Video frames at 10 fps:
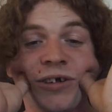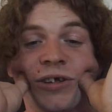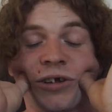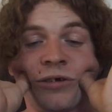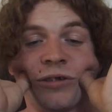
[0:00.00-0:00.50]

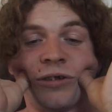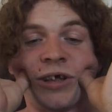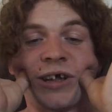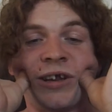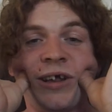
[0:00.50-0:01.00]
You're gonna look
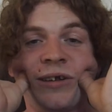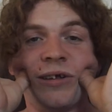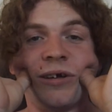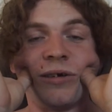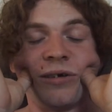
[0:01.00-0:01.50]
like an
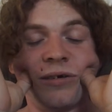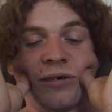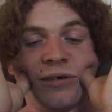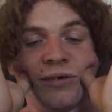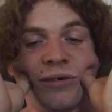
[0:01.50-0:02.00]
idiot,
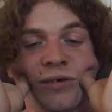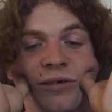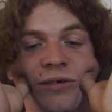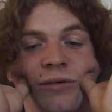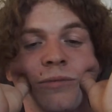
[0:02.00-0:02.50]

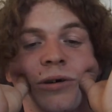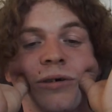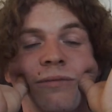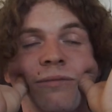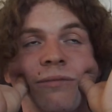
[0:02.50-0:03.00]
but